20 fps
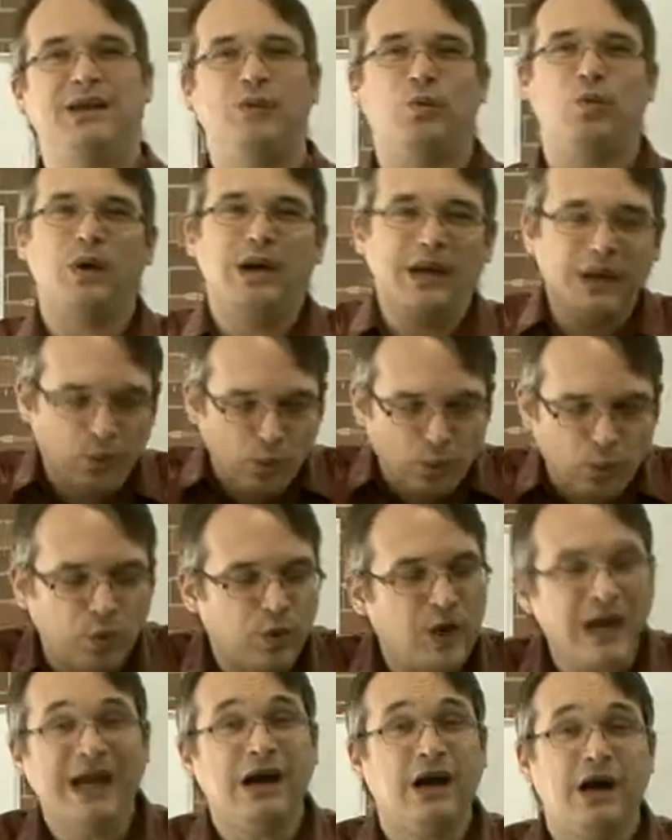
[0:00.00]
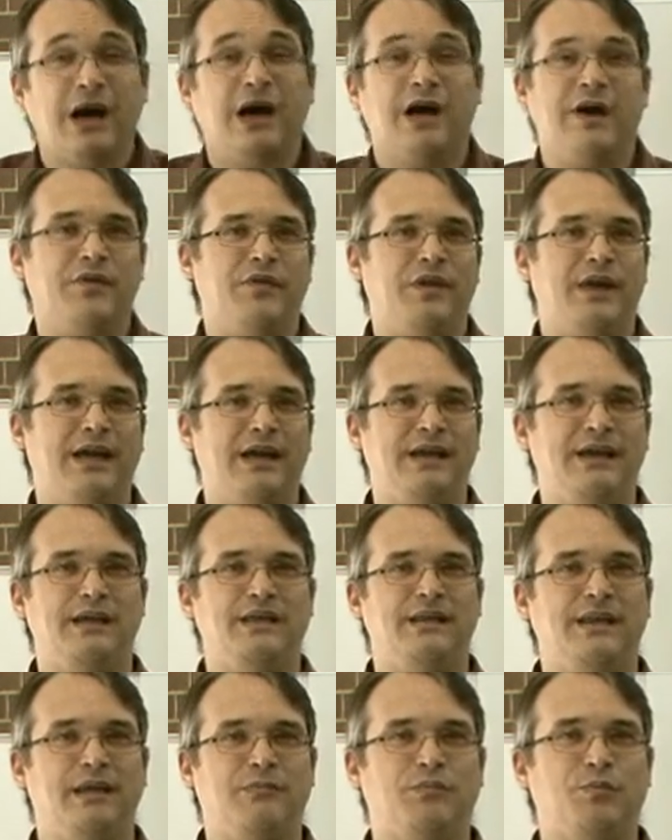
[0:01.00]
Where are they
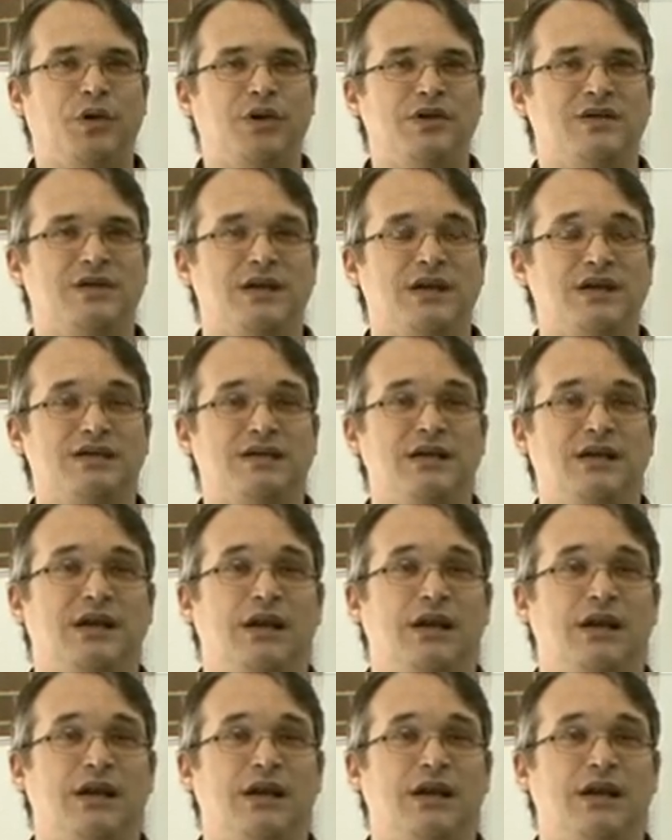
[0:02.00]
in that process?